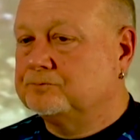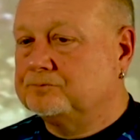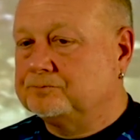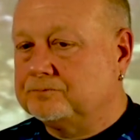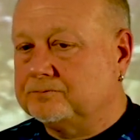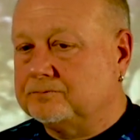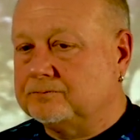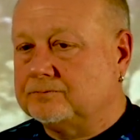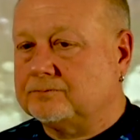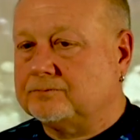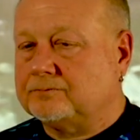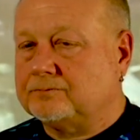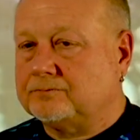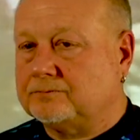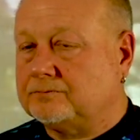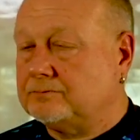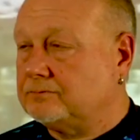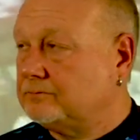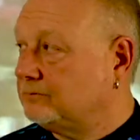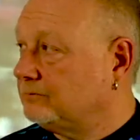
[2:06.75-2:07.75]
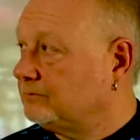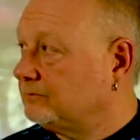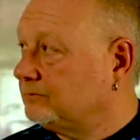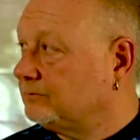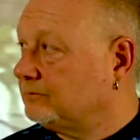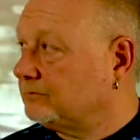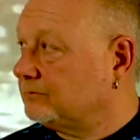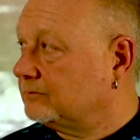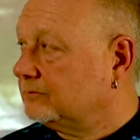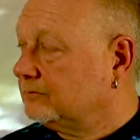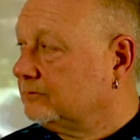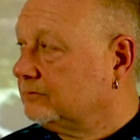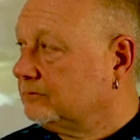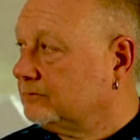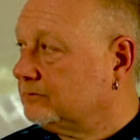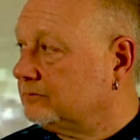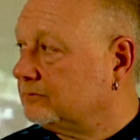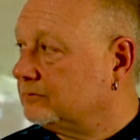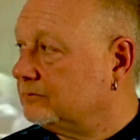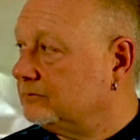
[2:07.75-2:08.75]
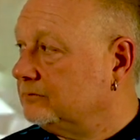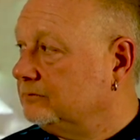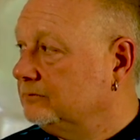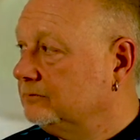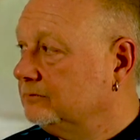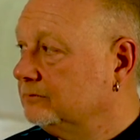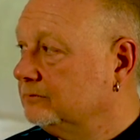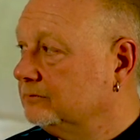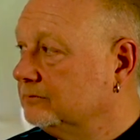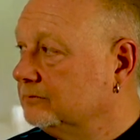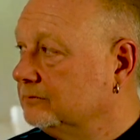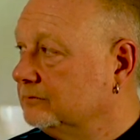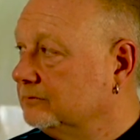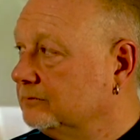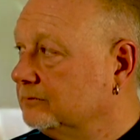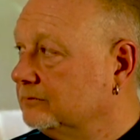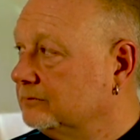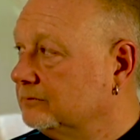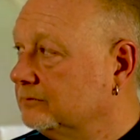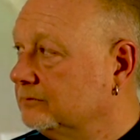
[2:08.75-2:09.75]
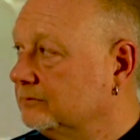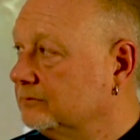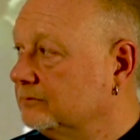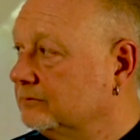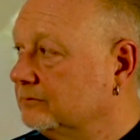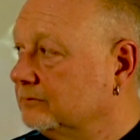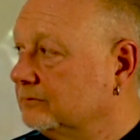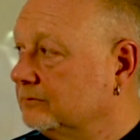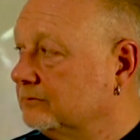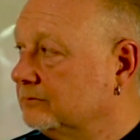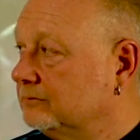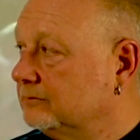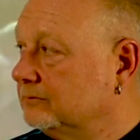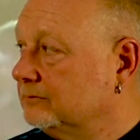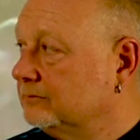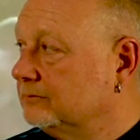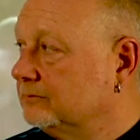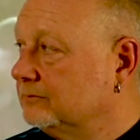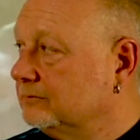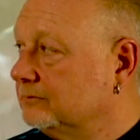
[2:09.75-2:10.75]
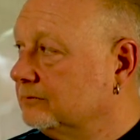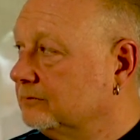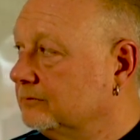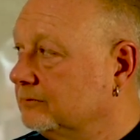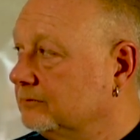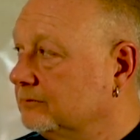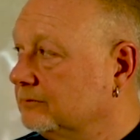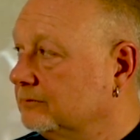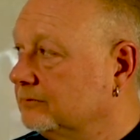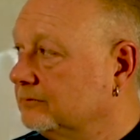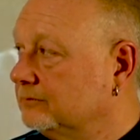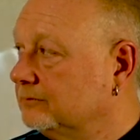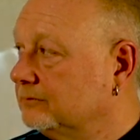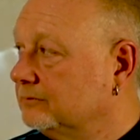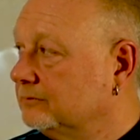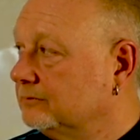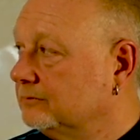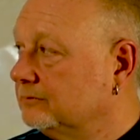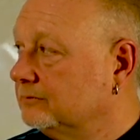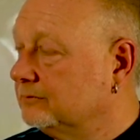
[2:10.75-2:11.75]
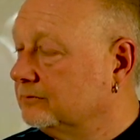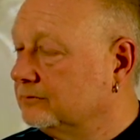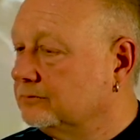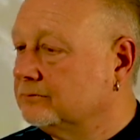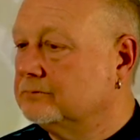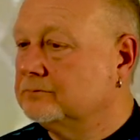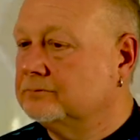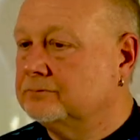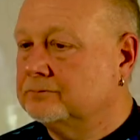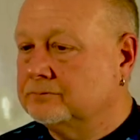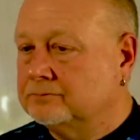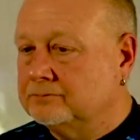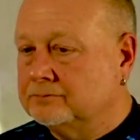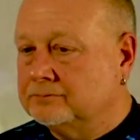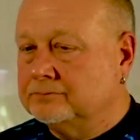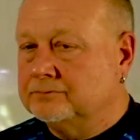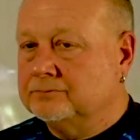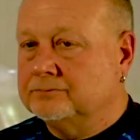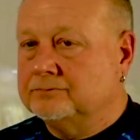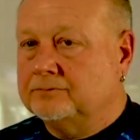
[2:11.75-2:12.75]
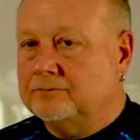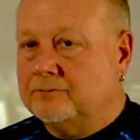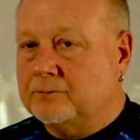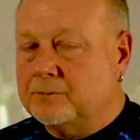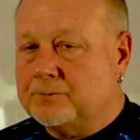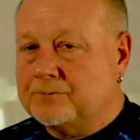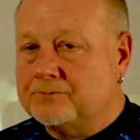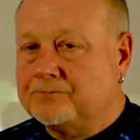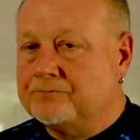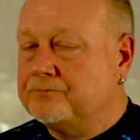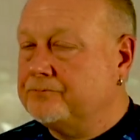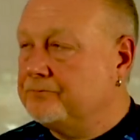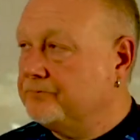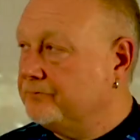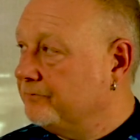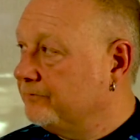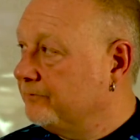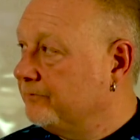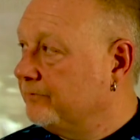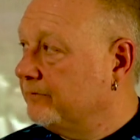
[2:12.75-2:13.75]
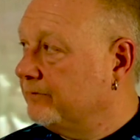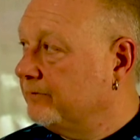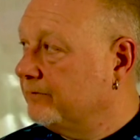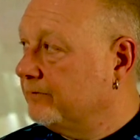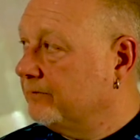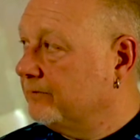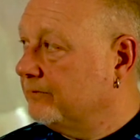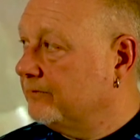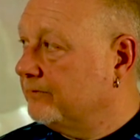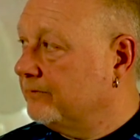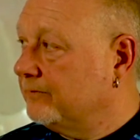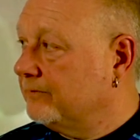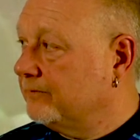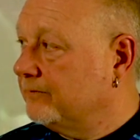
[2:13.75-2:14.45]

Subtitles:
This person isn't speaking.